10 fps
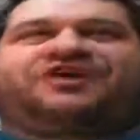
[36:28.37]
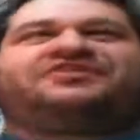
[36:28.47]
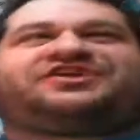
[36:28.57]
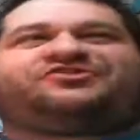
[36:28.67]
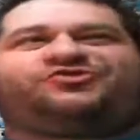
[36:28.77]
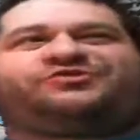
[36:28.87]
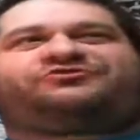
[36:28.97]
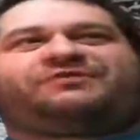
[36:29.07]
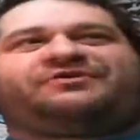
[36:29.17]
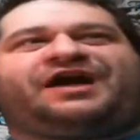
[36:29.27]
not to get you
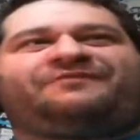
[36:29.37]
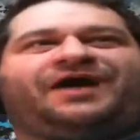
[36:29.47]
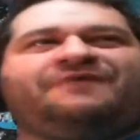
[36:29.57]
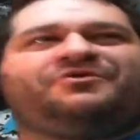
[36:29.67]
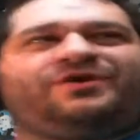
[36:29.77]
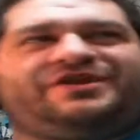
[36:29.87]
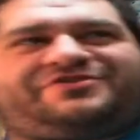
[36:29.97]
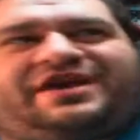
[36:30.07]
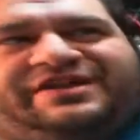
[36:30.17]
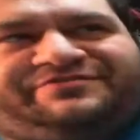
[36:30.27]
in trouble. I'm the one that
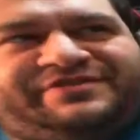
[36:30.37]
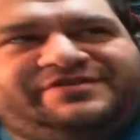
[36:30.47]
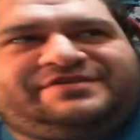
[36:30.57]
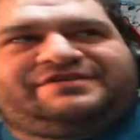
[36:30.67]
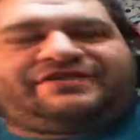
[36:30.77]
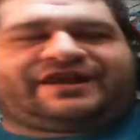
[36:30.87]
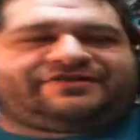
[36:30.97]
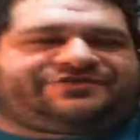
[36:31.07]
can